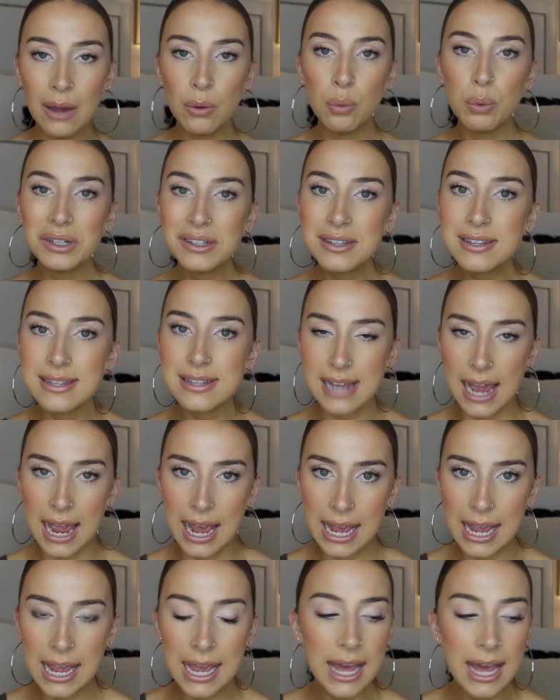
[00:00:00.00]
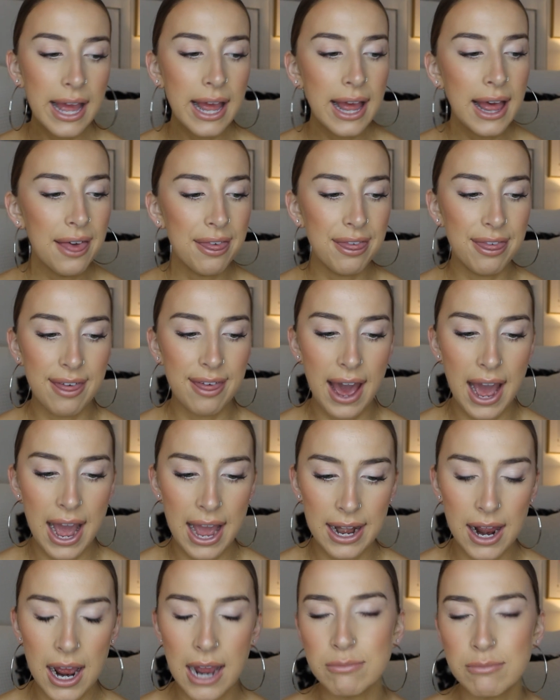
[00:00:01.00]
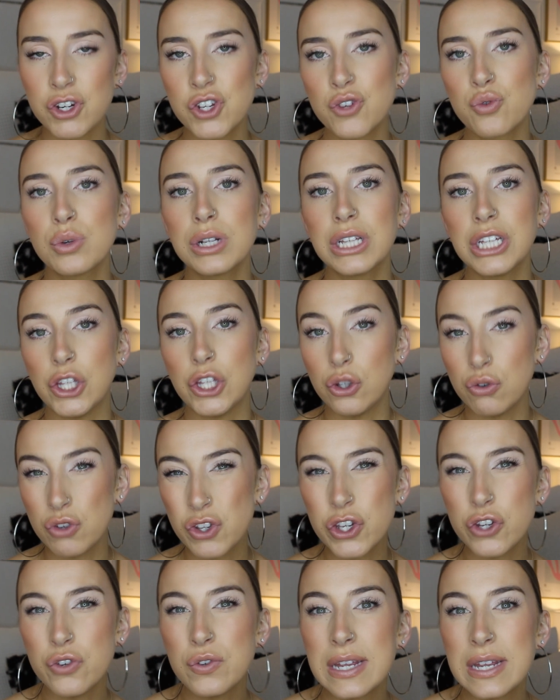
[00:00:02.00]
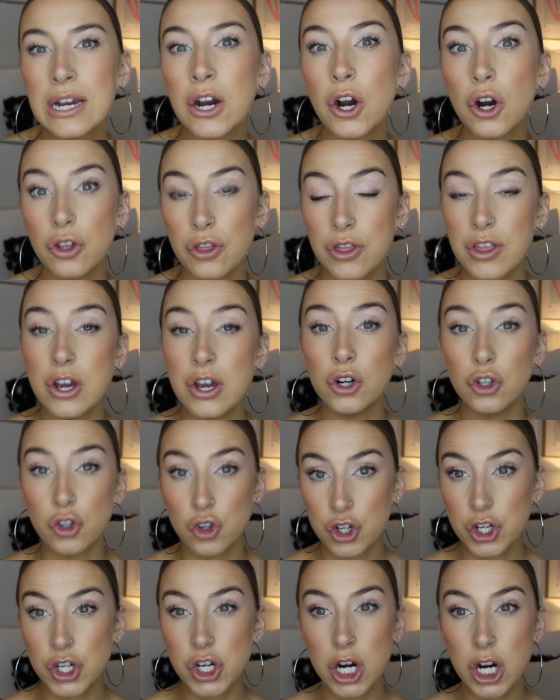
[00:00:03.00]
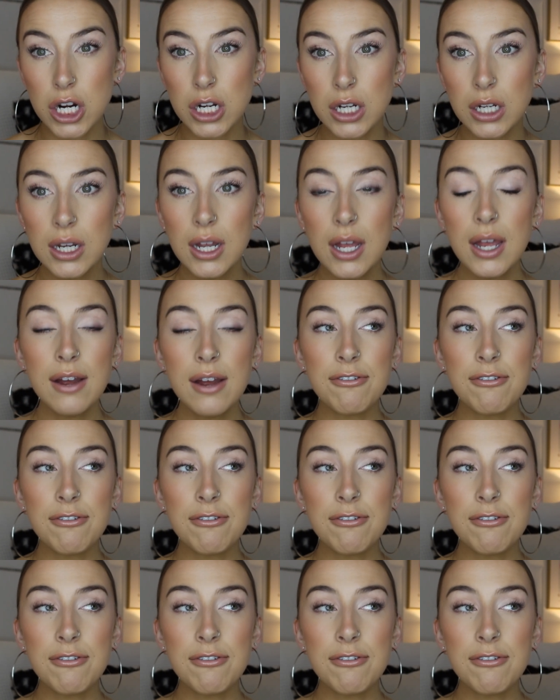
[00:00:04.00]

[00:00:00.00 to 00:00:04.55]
I will say that I'm just really used to using the ultra dark